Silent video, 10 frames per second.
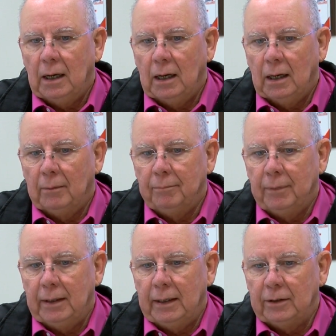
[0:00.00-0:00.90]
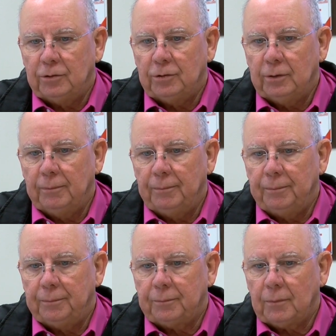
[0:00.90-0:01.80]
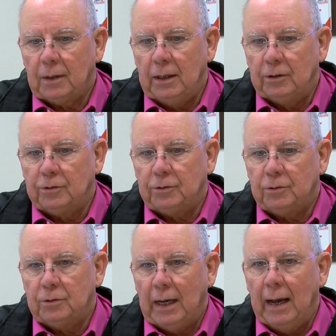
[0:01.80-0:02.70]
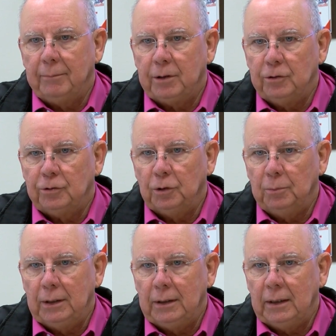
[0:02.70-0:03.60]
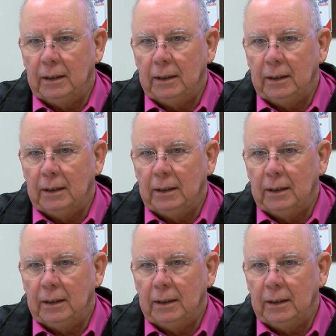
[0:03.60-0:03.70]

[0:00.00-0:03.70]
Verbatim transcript: Um, it's it's time consuming.